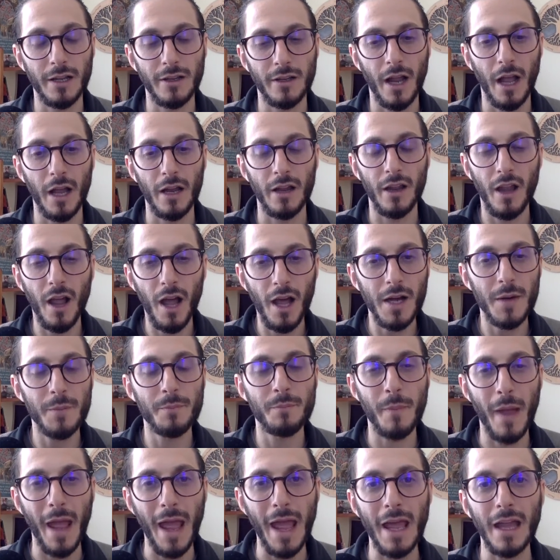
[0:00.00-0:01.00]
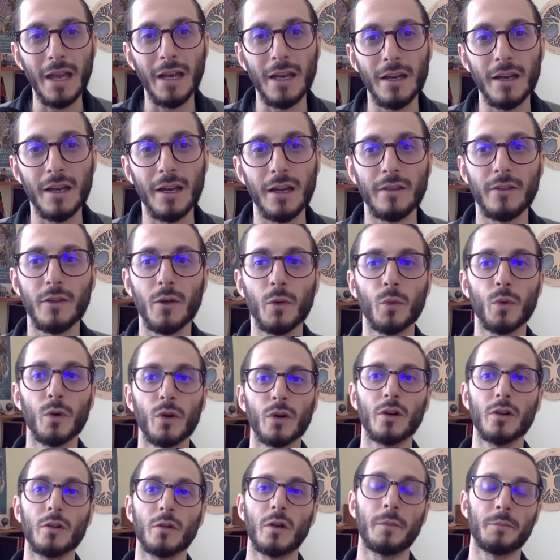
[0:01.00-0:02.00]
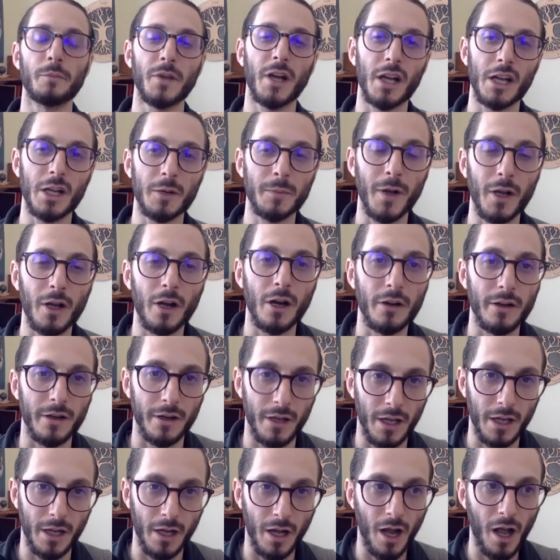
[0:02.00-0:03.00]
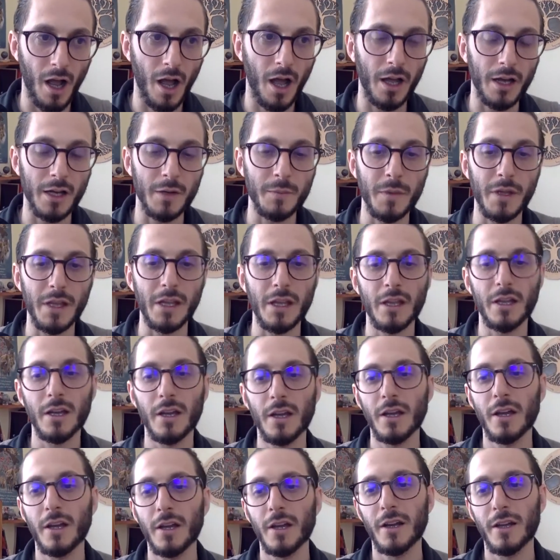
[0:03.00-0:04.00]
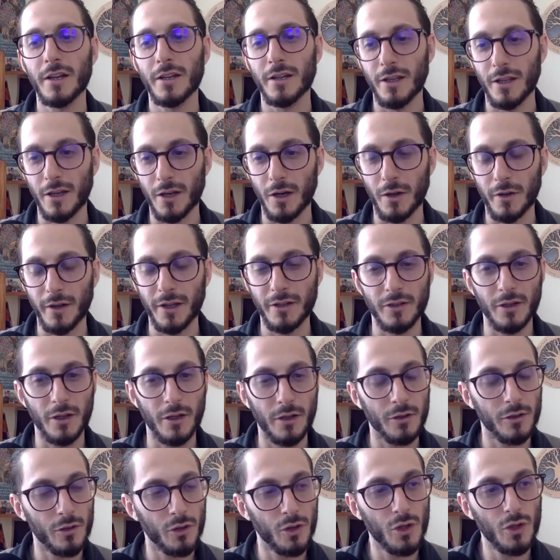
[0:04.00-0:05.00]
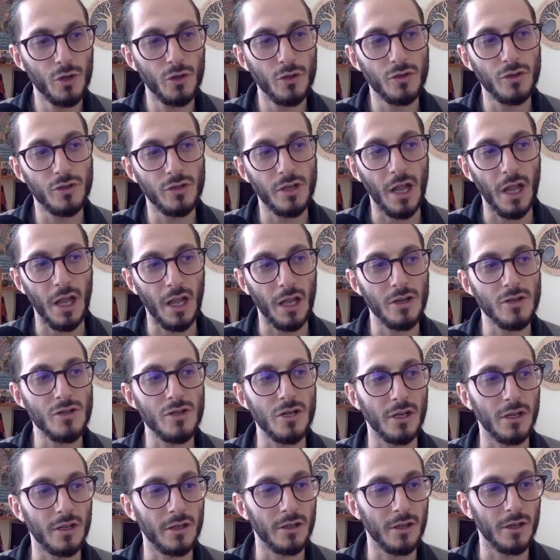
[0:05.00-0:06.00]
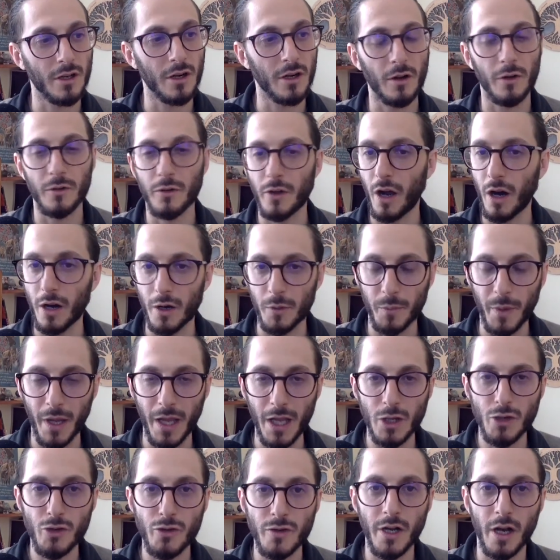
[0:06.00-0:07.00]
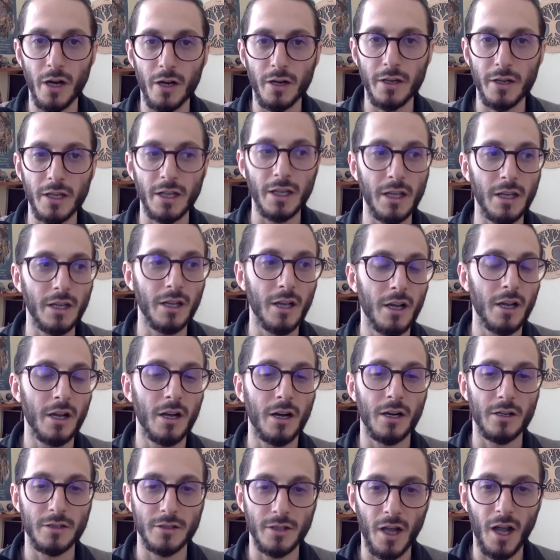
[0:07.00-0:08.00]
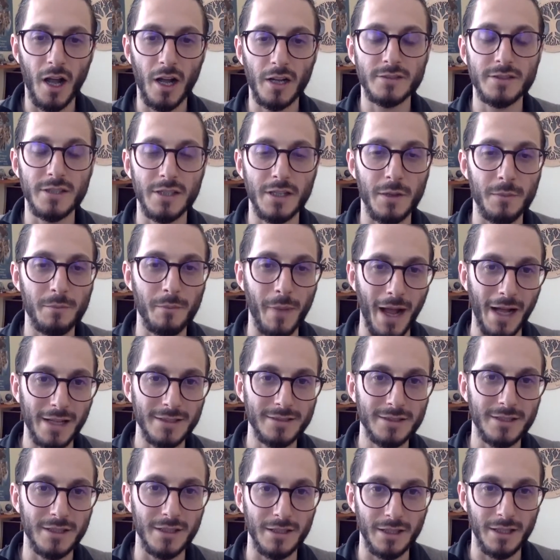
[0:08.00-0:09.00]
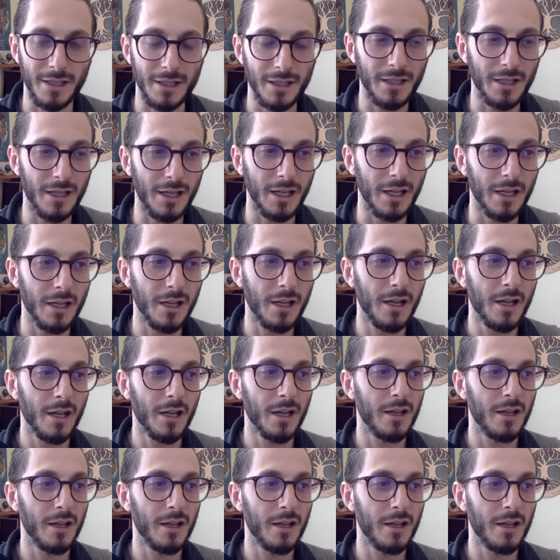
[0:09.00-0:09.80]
And a lot of men in the world, I'm talking about our economy, that's a huge tangent, our patriarchy, our toxic masculinity